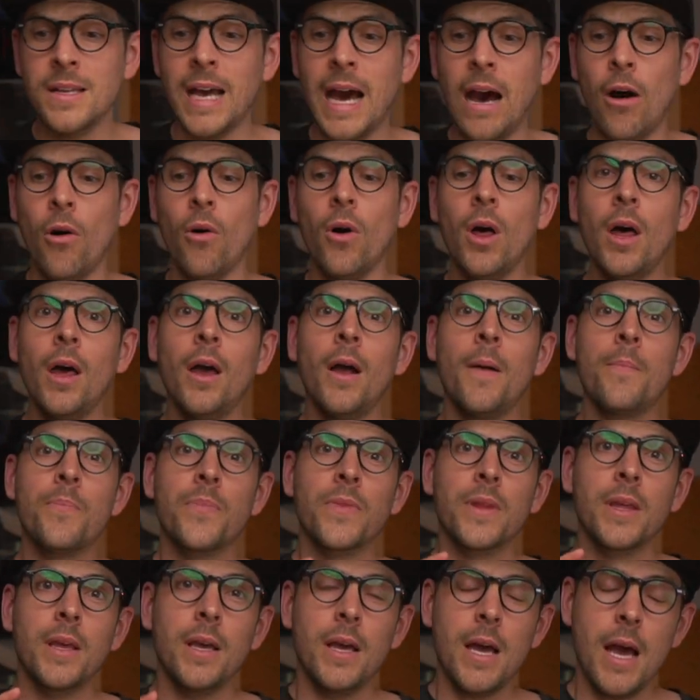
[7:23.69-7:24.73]
Now,
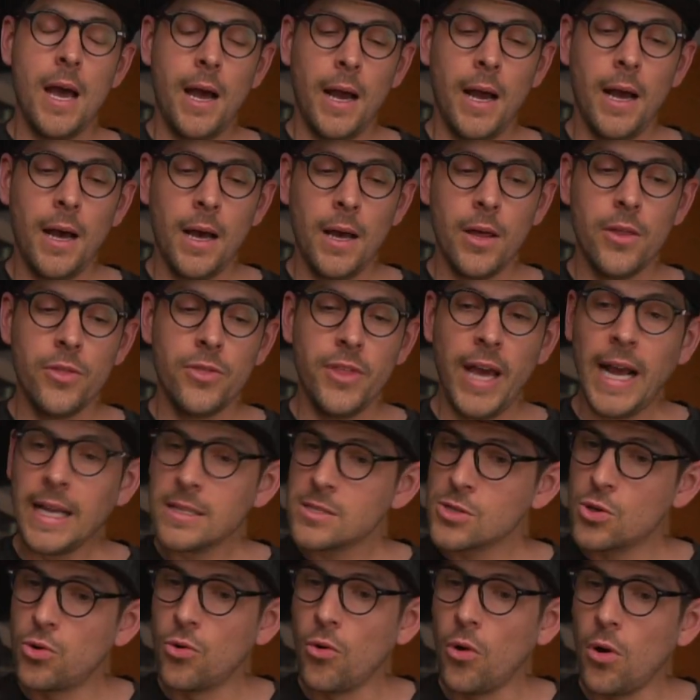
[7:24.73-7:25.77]
uh,
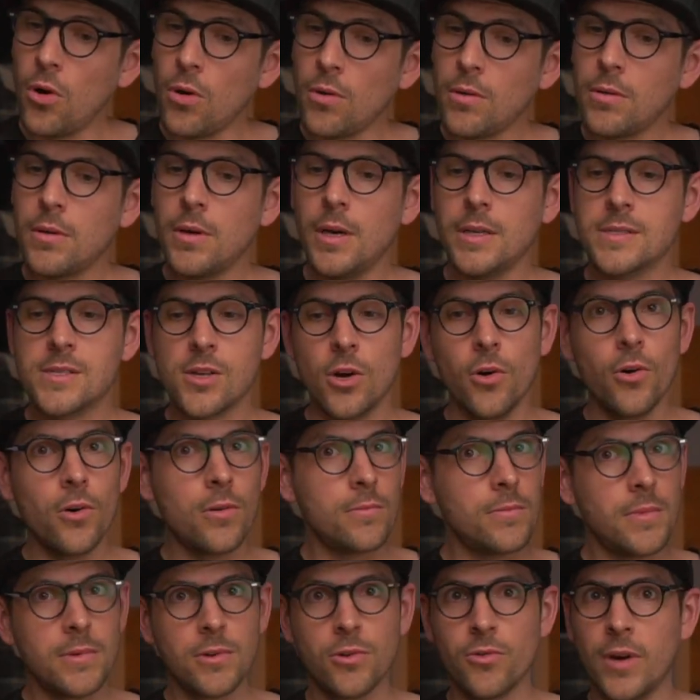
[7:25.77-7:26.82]
that's cool.
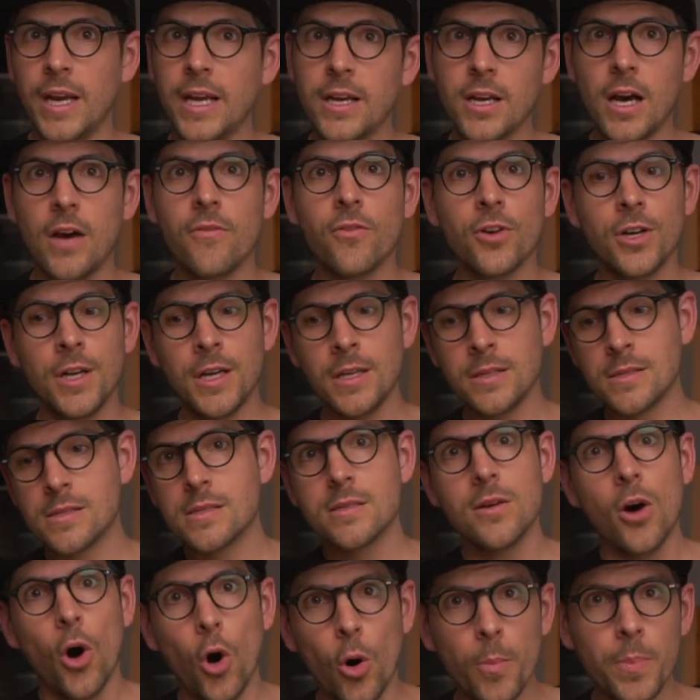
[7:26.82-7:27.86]
So great
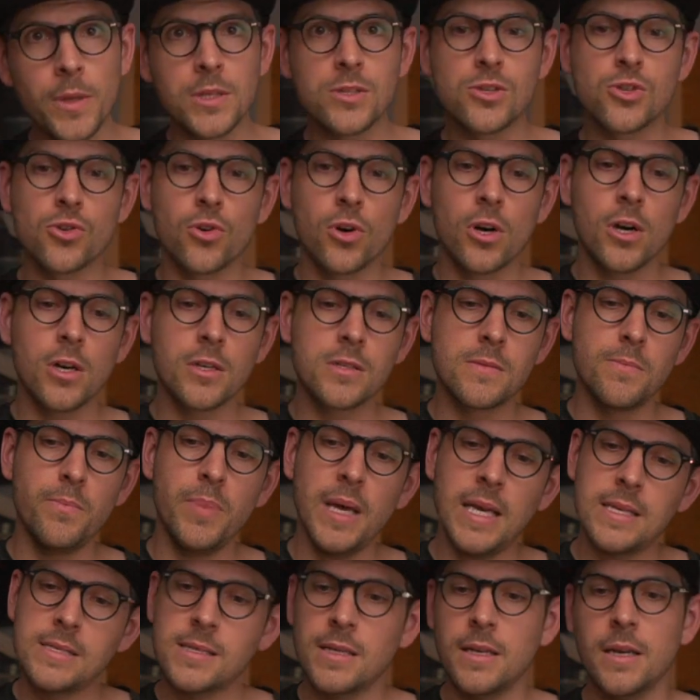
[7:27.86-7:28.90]
governance, open source,
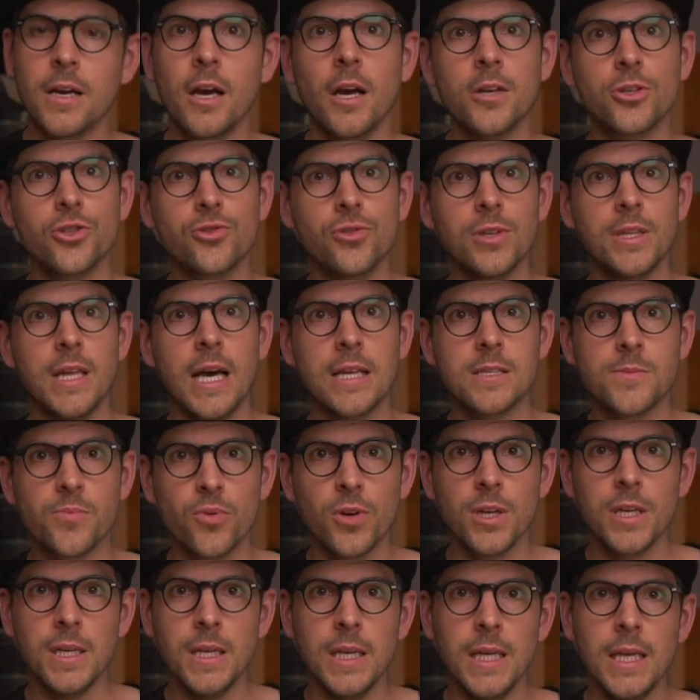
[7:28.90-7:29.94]
based in a country, that's
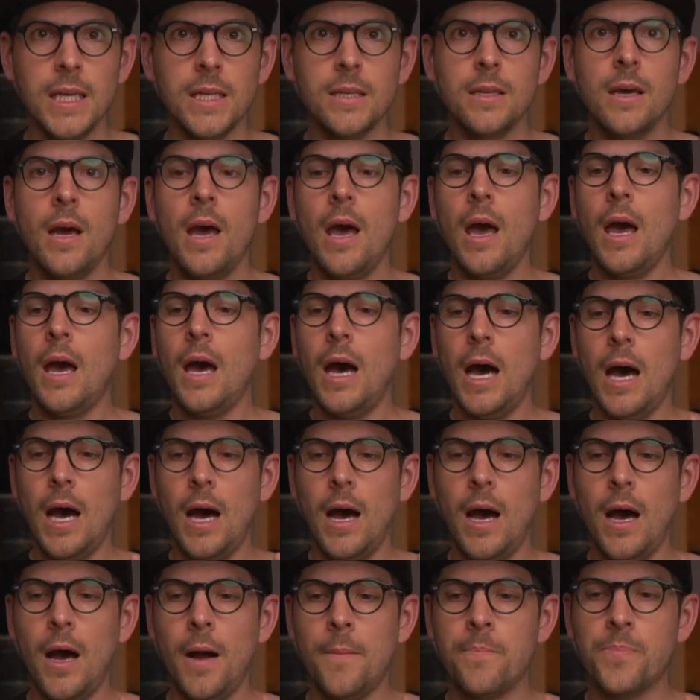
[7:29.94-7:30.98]
pretty neat.
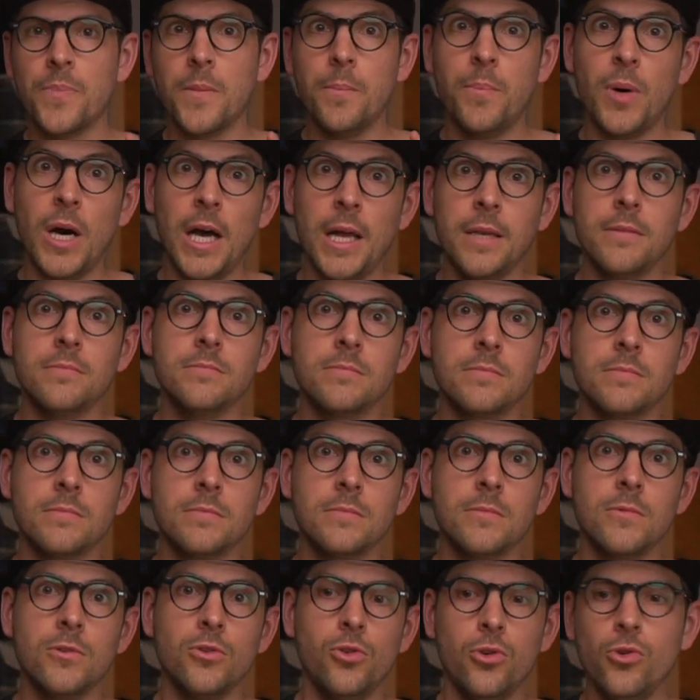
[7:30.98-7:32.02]
Um, but
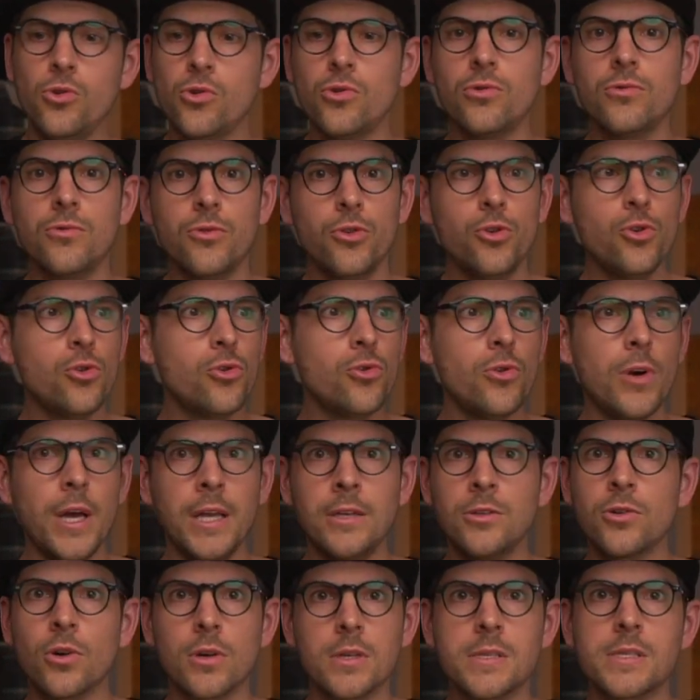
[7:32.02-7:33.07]
who who
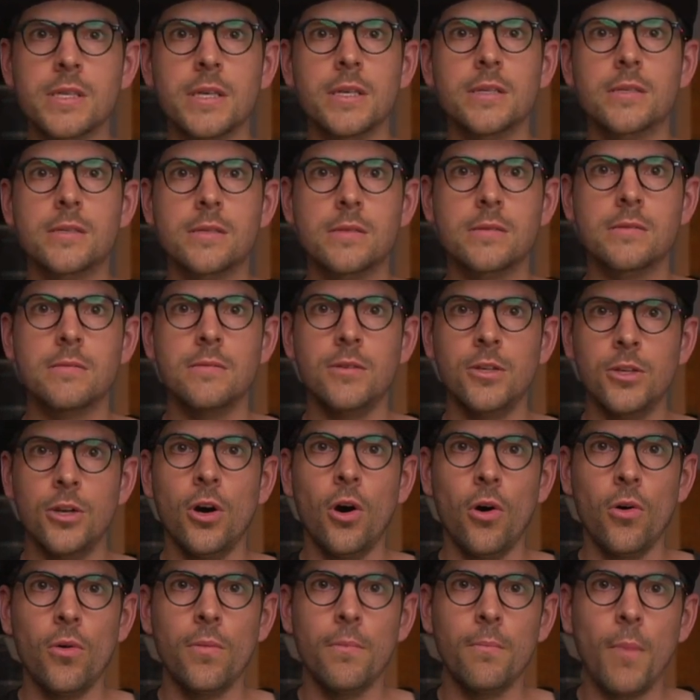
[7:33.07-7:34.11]
endorses, you
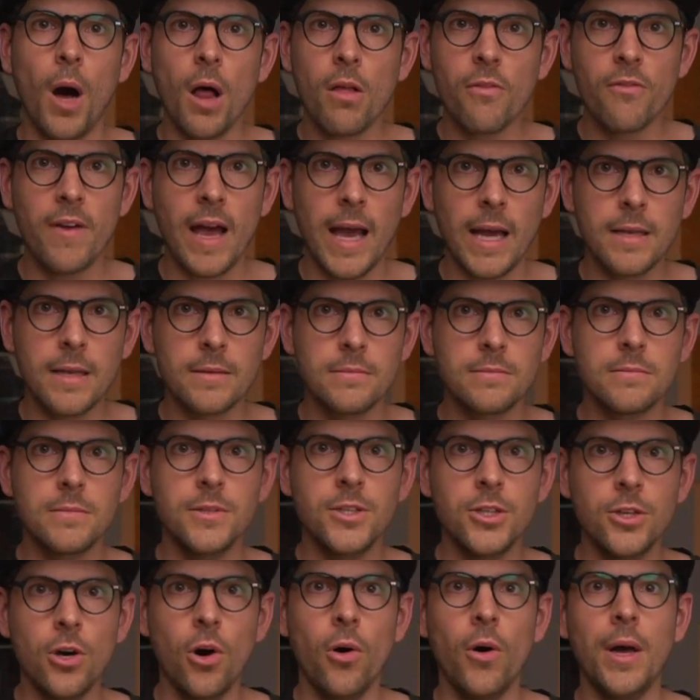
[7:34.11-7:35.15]
know, Mullvad,
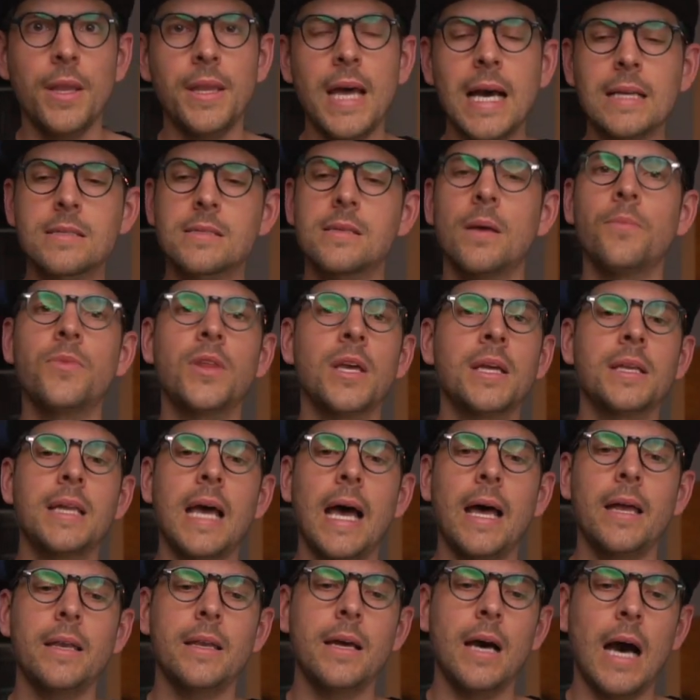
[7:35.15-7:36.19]
you know, and that's something
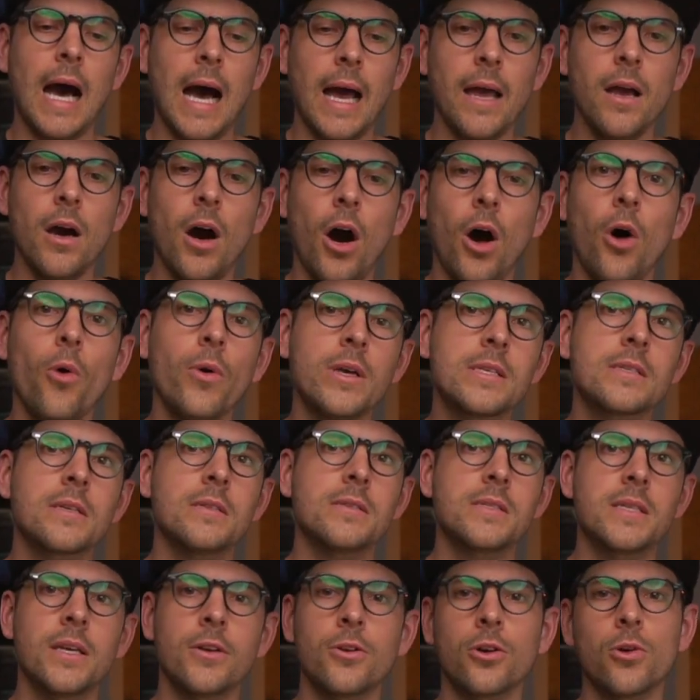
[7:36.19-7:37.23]
that I always
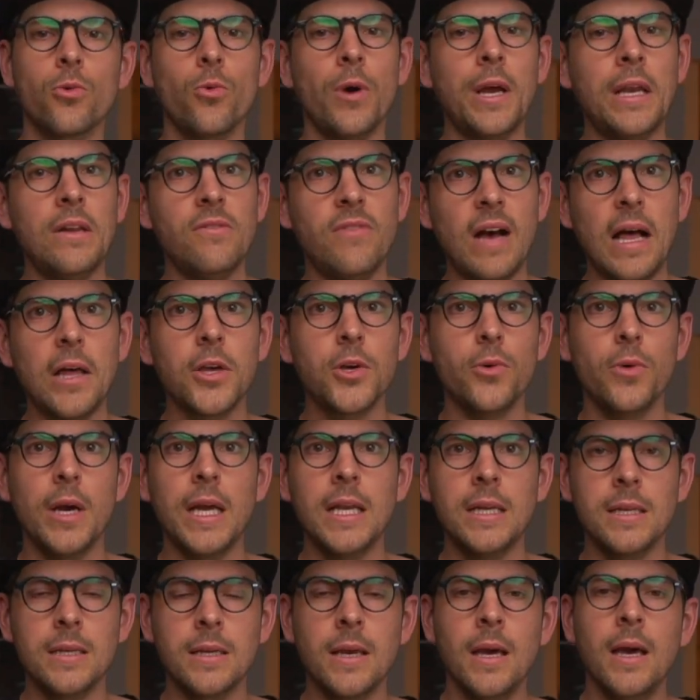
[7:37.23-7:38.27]
consider when
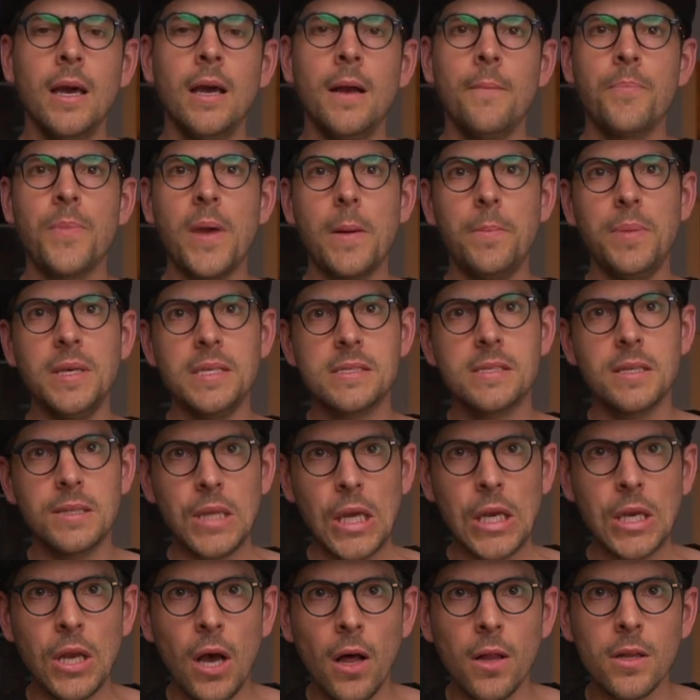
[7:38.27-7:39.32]
evaluating a piece of
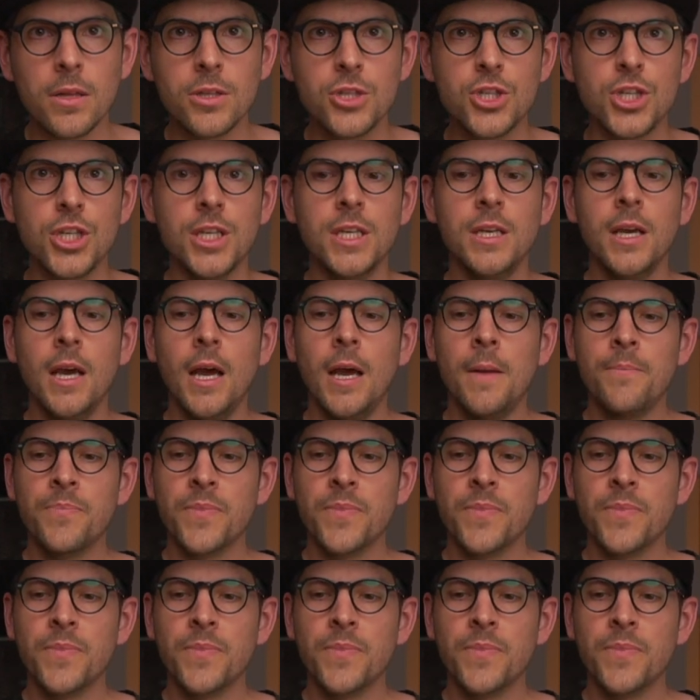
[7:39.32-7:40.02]
technology.